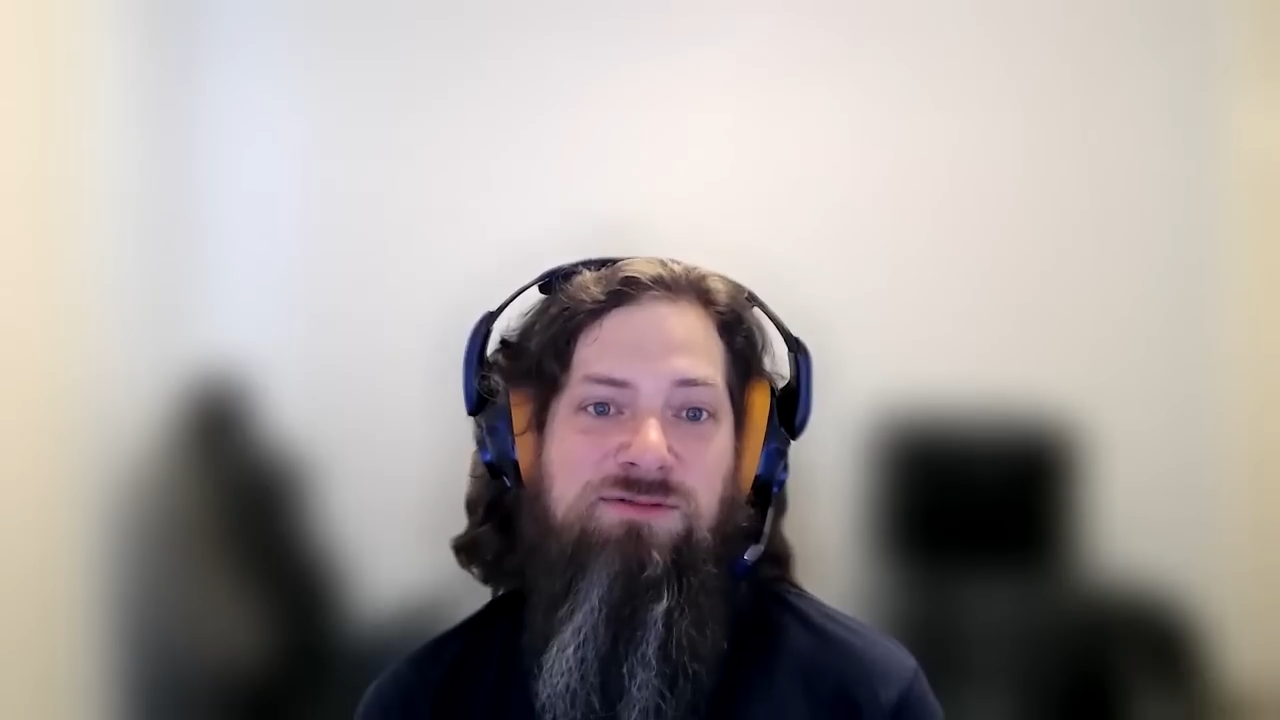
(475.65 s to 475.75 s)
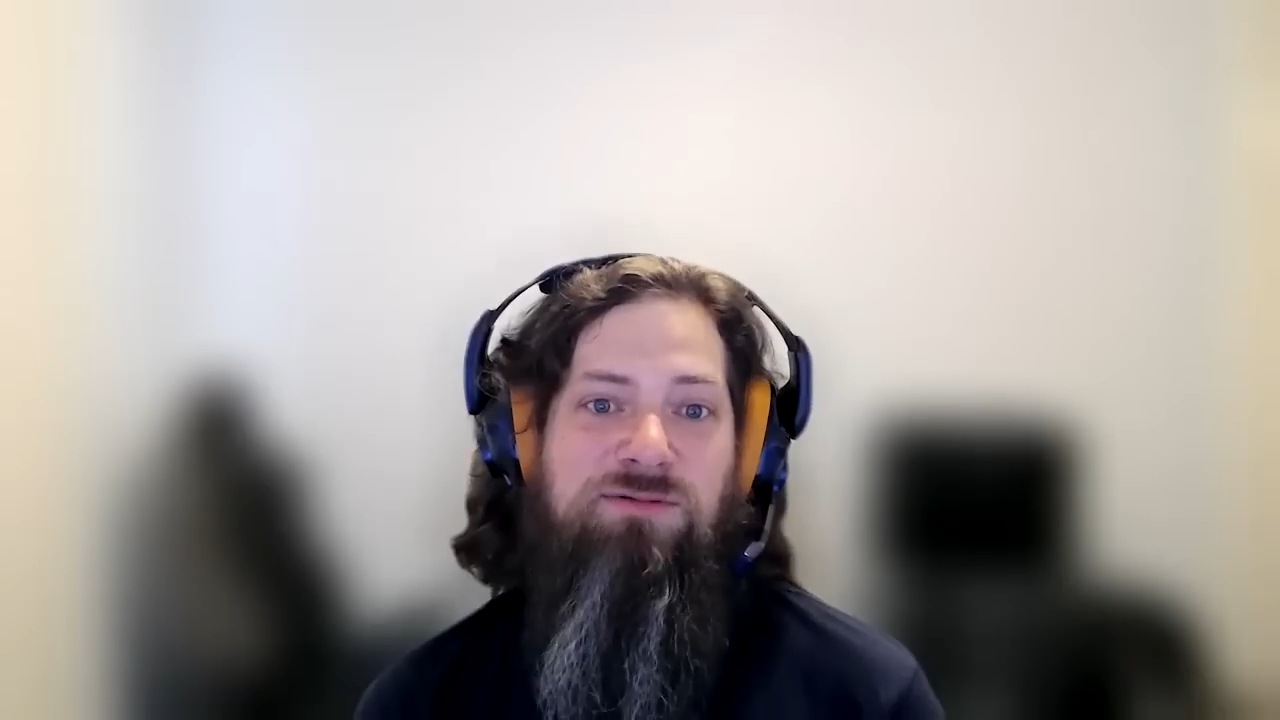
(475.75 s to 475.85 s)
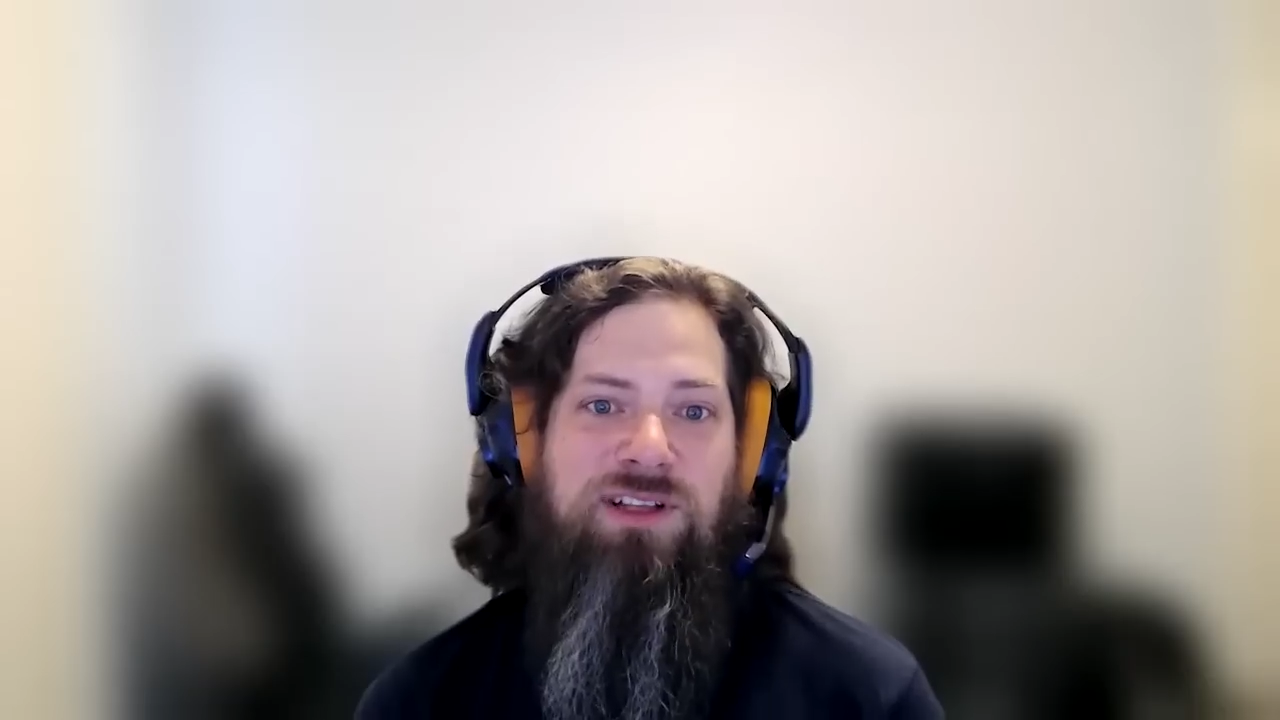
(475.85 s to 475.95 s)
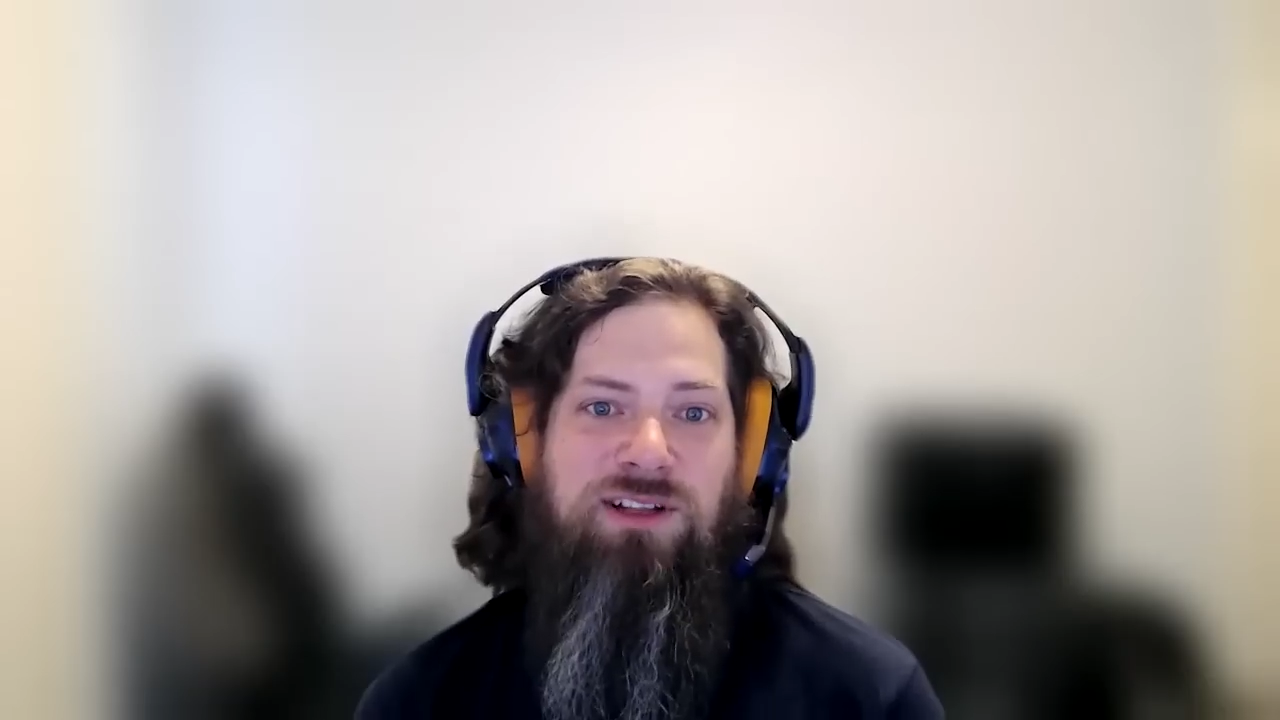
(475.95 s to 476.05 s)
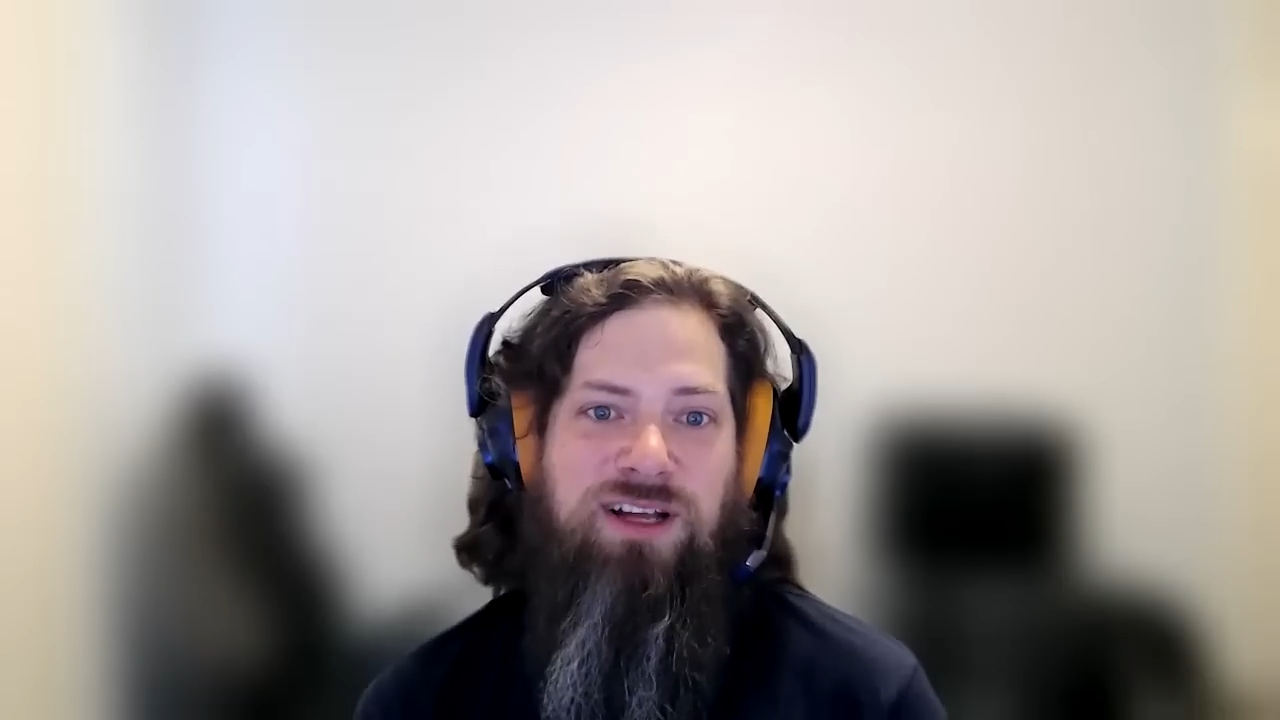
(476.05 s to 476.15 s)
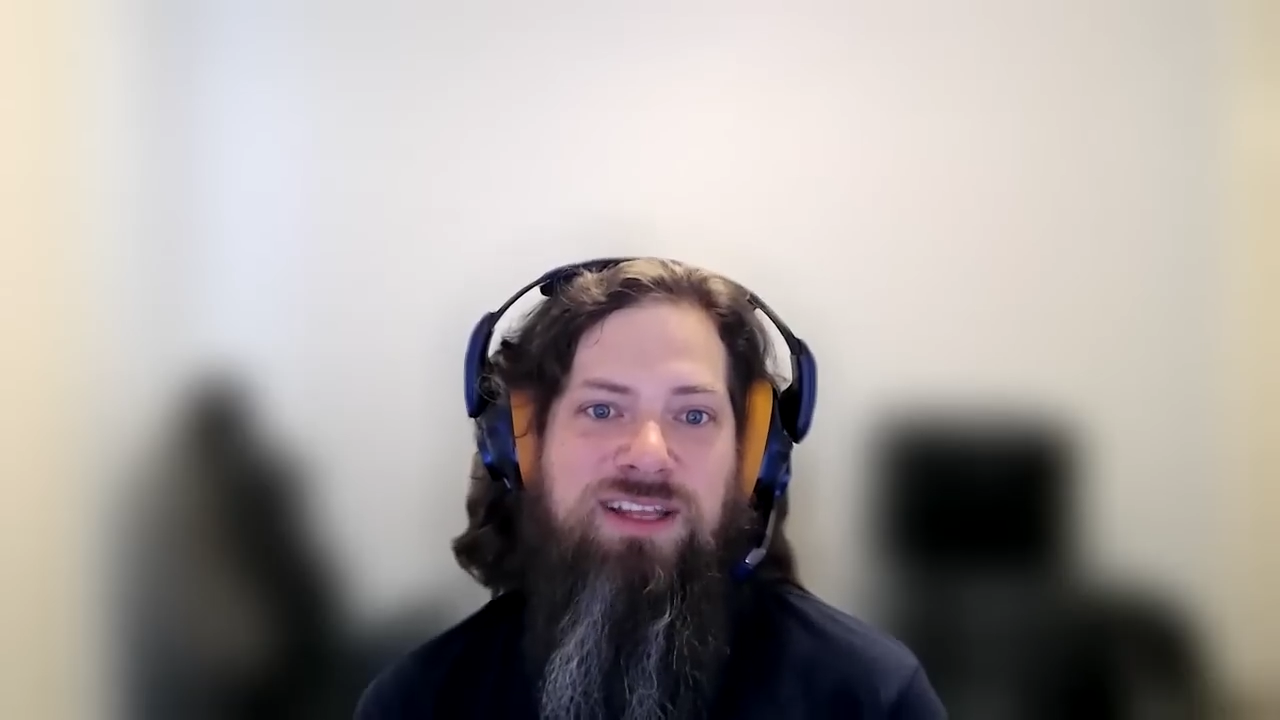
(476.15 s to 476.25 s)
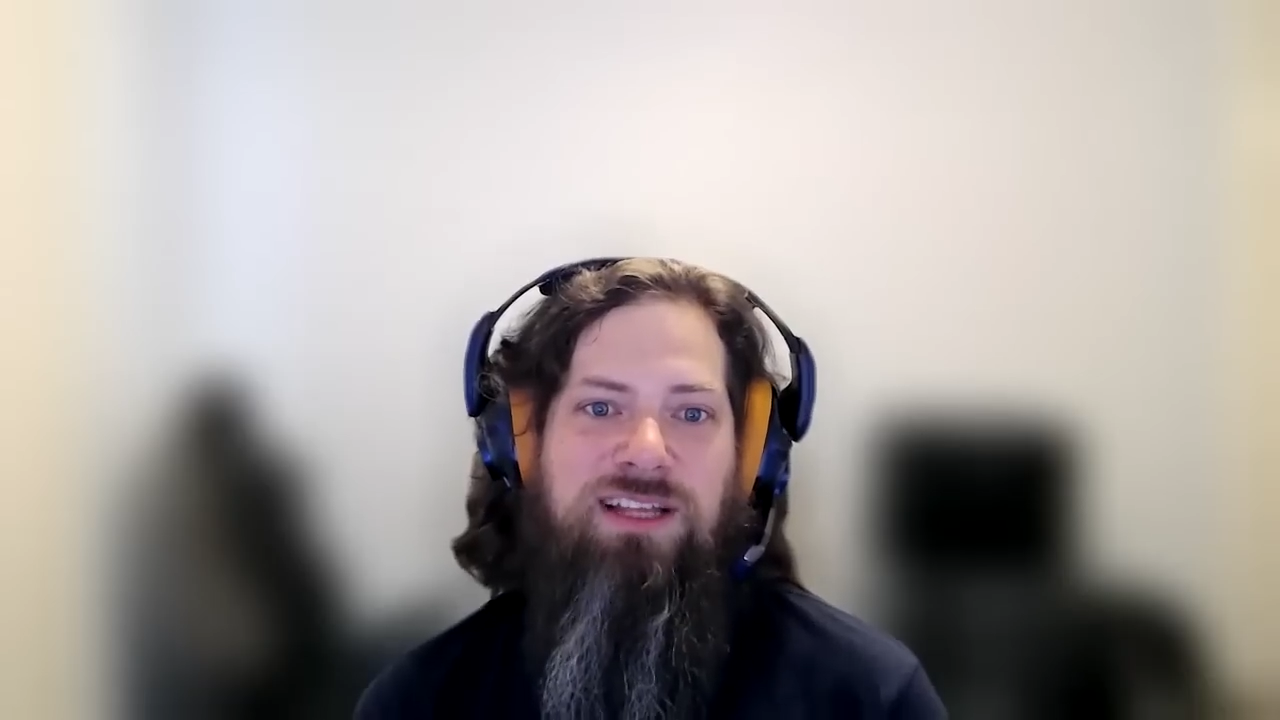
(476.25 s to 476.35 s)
Really like